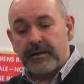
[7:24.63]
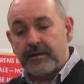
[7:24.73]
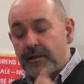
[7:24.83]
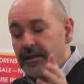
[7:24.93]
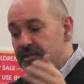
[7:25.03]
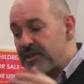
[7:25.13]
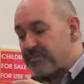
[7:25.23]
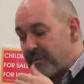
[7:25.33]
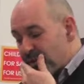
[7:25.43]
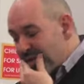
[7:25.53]
And earlier
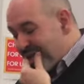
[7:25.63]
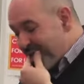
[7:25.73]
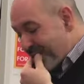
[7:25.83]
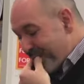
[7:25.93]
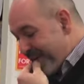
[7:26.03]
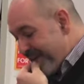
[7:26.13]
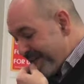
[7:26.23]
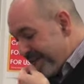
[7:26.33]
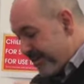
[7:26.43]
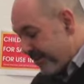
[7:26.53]
Jasmine was asking me,
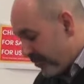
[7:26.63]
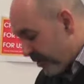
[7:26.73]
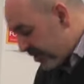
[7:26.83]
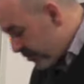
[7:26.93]
when